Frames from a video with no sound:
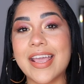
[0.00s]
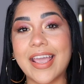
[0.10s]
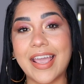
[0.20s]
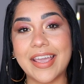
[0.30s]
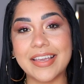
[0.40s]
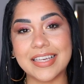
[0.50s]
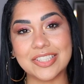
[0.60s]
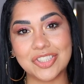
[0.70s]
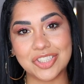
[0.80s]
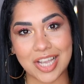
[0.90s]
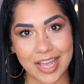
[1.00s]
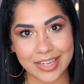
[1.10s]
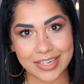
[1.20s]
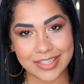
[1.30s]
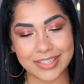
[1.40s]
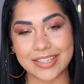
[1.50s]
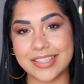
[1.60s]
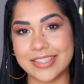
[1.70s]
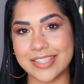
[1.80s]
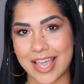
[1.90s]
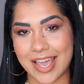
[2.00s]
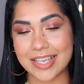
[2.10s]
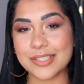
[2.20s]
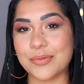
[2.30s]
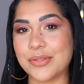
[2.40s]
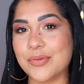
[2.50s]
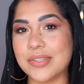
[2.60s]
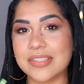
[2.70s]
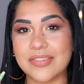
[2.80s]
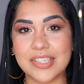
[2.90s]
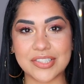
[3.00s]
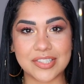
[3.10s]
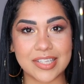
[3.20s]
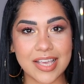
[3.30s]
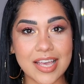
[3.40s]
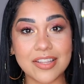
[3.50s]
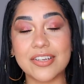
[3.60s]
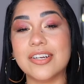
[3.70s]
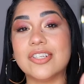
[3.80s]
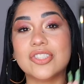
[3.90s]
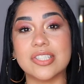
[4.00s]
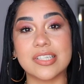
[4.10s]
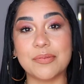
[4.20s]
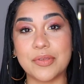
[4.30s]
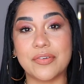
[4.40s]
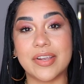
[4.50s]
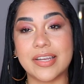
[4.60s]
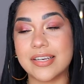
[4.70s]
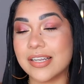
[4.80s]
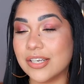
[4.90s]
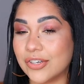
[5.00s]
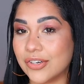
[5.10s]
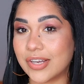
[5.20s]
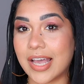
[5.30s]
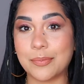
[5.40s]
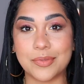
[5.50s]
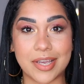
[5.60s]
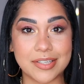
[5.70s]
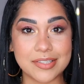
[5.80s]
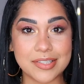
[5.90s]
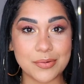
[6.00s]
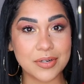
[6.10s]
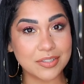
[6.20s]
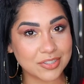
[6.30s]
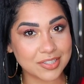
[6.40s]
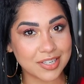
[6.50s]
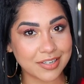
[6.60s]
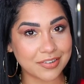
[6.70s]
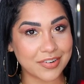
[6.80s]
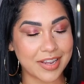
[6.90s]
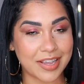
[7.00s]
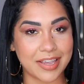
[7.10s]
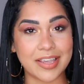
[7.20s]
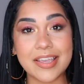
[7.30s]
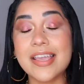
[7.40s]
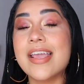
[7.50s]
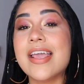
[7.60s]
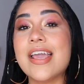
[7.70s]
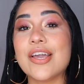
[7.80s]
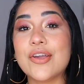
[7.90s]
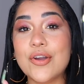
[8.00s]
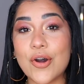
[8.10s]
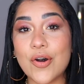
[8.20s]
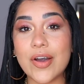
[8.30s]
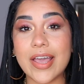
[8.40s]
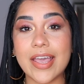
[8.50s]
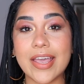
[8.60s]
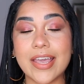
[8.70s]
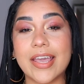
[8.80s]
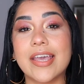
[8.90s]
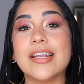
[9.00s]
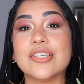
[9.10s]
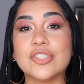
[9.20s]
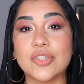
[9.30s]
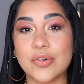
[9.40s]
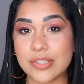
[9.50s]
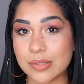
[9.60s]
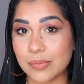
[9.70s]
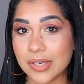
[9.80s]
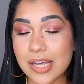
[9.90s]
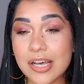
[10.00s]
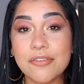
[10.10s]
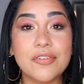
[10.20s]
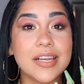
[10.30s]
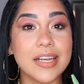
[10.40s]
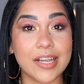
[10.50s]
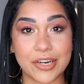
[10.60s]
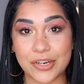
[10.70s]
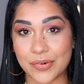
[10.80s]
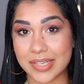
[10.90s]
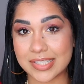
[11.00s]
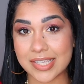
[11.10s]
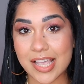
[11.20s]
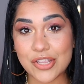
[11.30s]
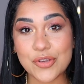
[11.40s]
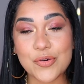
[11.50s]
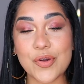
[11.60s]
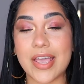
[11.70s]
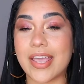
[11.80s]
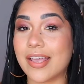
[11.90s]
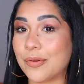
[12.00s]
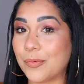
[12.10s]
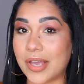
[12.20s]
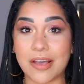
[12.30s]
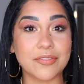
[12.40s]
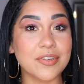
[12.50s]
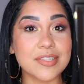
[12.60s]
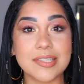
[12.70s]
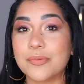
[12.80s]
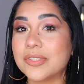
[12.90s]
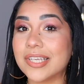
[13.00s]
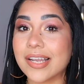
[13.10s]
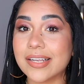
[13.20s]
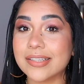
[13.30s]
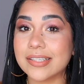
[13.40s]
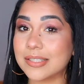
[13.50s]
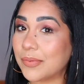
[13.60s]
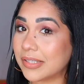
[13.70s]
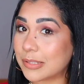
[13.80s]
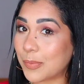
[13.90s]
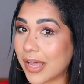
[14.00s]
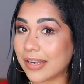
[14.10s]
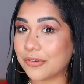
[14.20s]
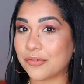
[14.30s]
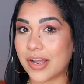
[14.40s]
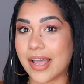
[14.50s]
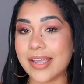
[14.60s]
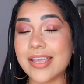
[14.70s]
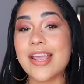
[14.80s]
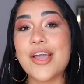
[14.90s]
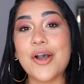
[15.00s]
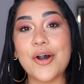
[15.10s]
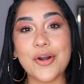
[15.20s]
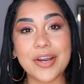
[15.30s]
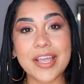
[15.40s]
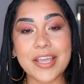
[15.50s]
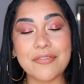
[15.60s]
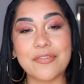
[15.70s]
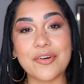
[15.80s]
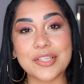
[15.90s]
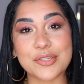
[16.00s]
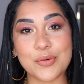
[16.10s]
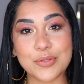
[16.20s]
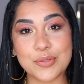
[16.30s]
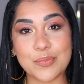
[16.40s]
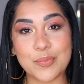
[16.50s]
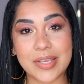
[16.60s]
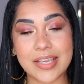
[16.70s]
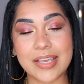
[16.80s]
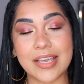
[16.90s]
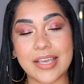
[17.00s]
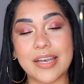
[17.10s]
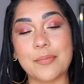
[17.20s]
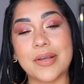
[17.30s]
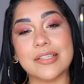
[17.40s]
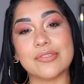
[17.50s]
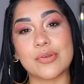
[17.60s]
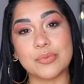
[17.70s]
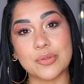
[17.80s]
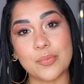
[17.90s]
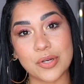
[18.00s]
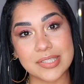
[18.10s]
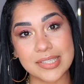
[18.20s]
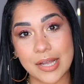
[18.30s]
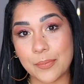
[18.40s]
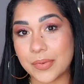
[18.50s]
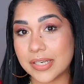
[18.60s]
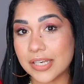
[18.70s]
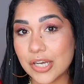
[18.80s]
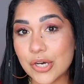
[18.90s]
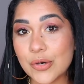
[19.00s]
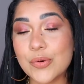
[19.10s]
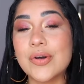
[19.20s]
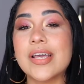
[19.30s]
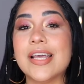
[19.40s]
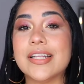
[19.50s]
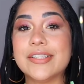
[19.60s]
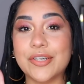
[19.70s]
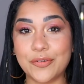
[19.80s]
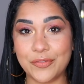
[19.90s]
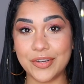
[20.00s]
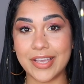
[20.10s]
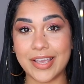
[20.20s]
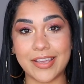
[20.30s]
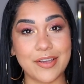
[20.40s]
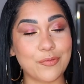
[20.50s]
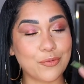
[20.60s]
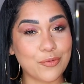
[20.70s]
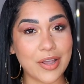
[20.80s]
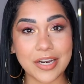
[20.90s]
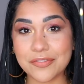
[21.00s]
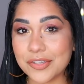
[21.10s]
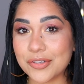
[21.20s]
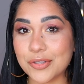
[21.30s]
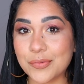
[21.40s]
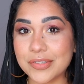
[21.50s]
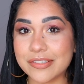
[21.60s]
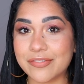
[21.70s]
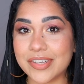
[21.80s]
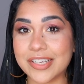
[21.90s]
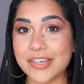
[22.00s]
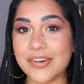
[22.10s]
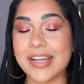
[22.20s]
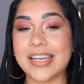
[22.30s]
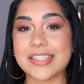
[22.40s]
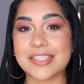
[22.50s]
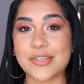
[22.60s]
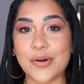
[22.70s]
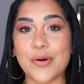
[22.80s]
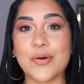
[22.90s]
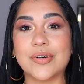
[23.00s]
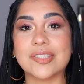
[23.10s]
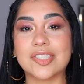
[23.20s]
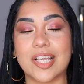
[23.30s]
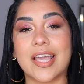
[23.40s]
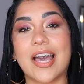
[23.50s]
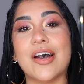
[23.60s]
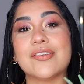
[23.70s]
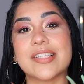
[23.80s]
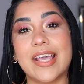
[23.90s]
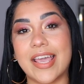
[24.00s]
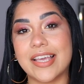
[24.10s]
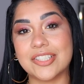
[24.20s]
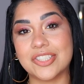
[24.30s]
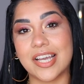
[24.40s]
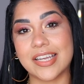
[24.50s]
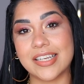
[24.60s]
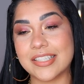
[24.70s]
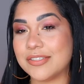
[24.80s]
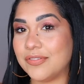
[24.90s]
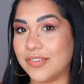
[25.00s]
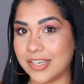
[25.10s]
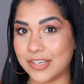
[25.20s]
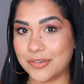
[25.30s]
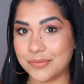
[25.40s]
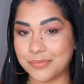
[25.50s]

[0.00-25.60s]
Hey, it's Jacqueline. Yeah, so we're doing this video together. She's gonna be creating a look. I'm dying to see what look she's gonna create. Go ahead and show her some love. Let her know I sent you. And we have to go see what Jacqueline thinks about this palette, right? All her info, it's going to be in my description box down below. Don't forget, right after you're done with this video, let's go check out Hayes Jacqueline's video.